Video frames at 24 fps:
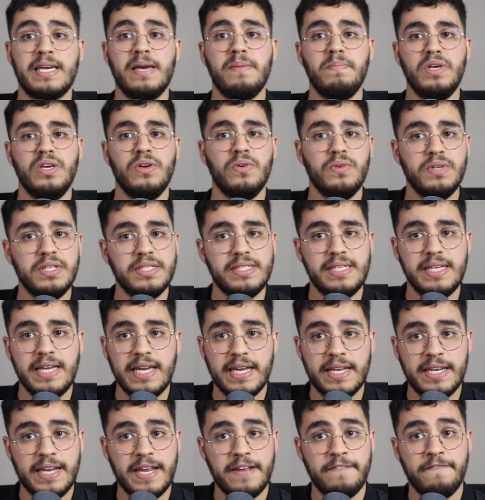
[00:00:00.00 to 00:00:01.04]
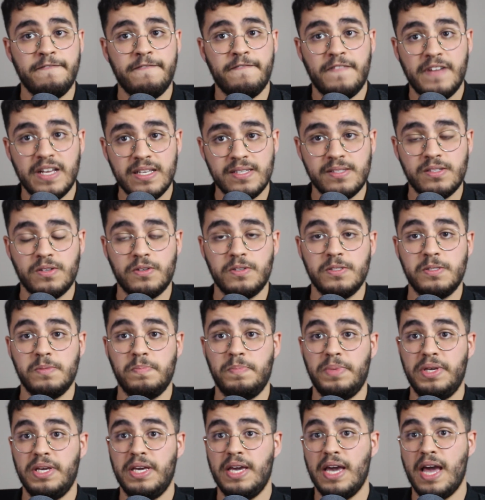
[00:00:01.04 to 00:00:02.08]
community and investors
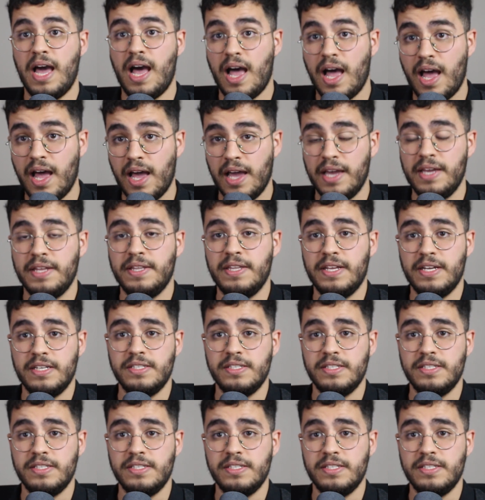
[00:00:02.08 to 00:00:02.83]
behind